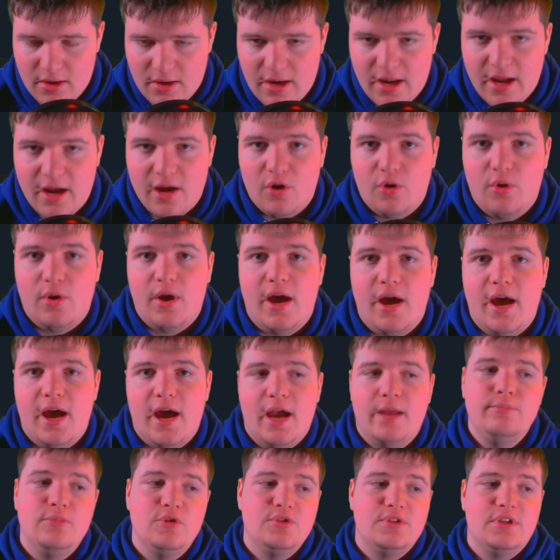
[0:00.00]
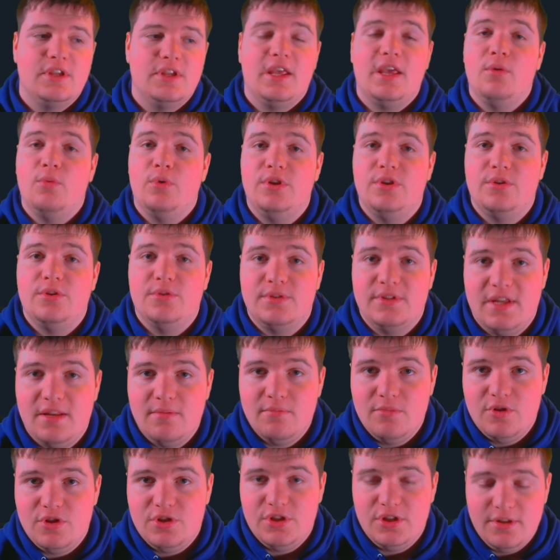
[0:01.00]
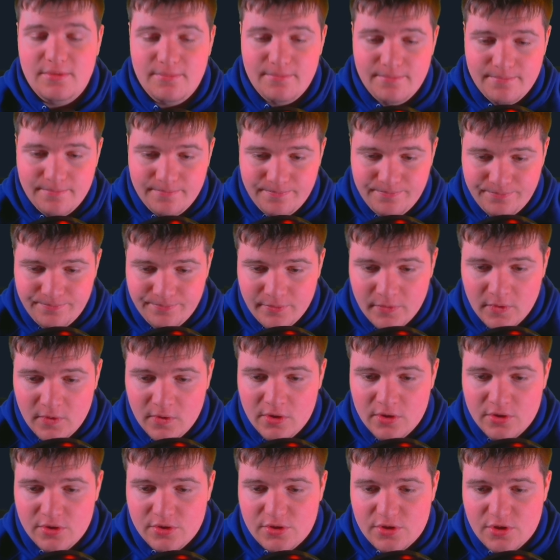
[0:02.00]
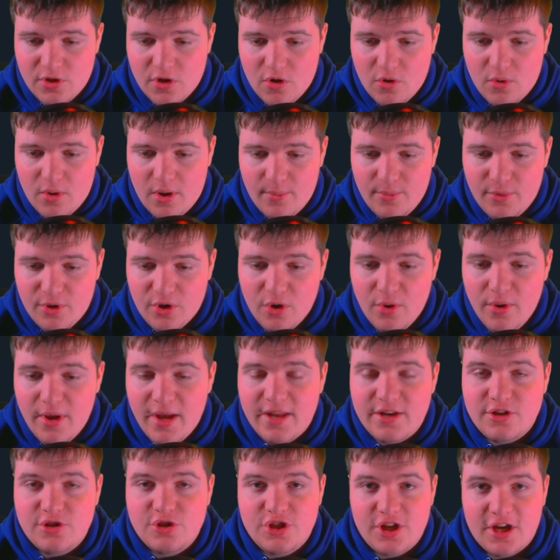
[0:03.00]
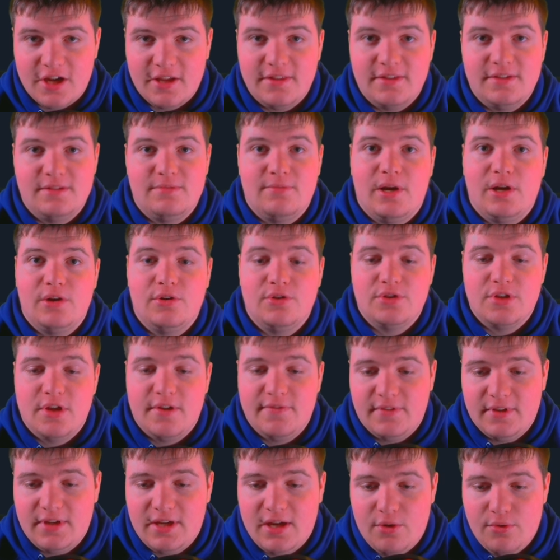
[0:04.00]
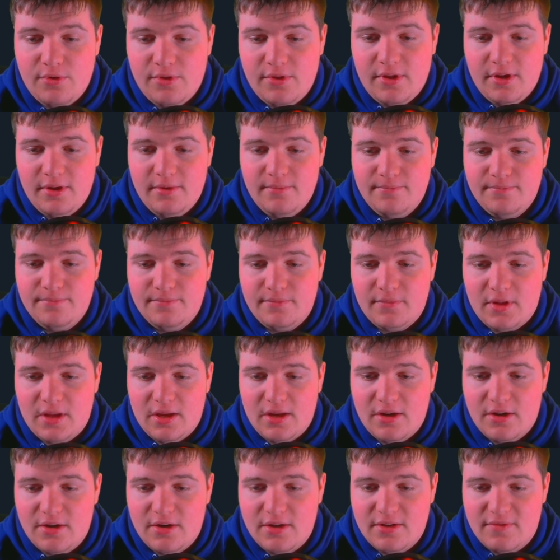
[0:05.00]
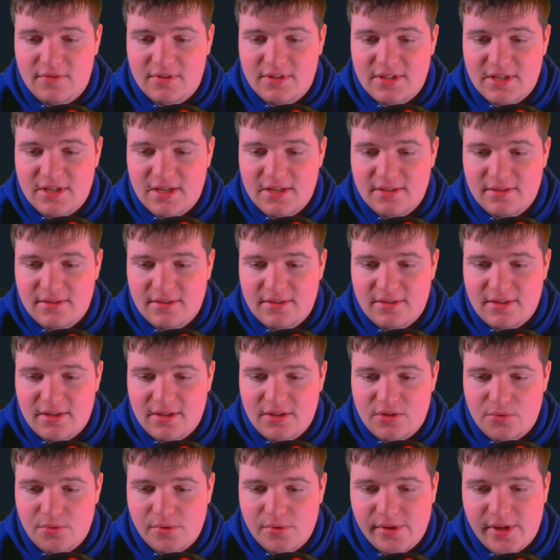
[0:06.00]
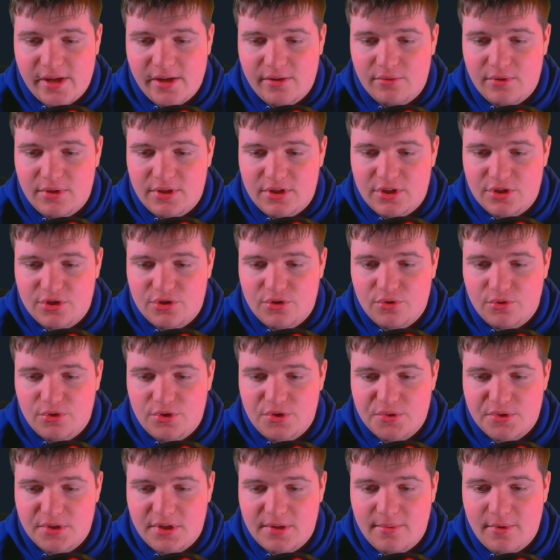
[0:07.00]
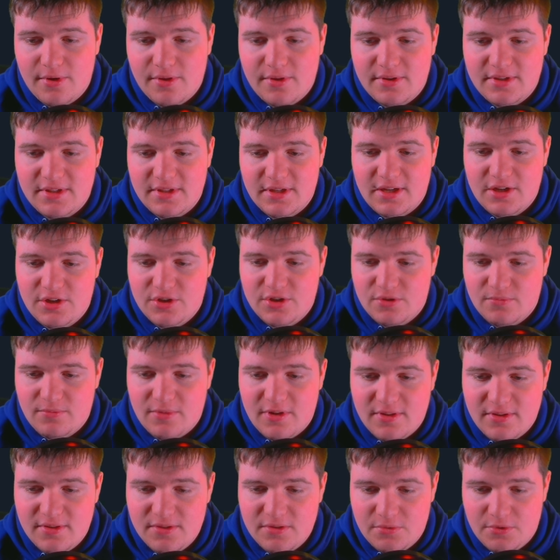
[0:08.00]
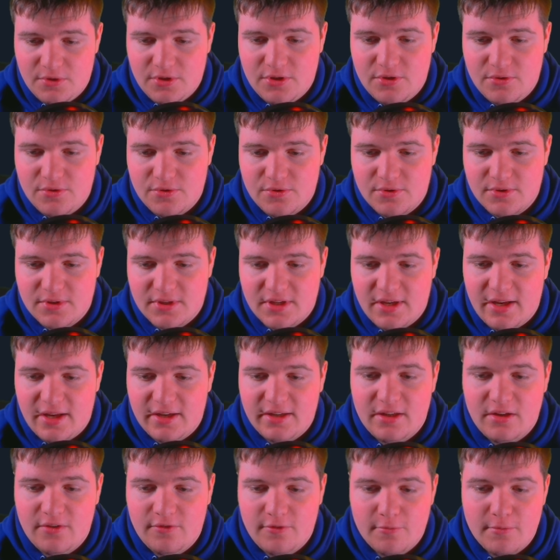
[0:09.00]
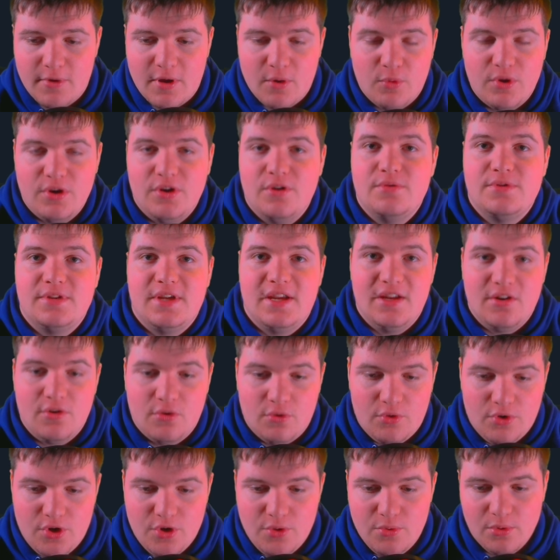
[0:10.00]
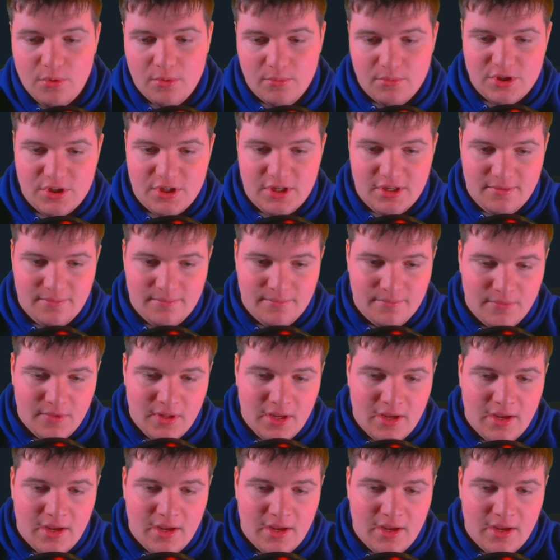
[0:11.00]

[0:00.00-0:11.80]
Now, I'm using a Windows 10 machine, so I'm going to go ahead and check this Microsoft account thing, and it even says set to allow additional username authentication methods when the user is connecting from a Windows 8 or newer machine.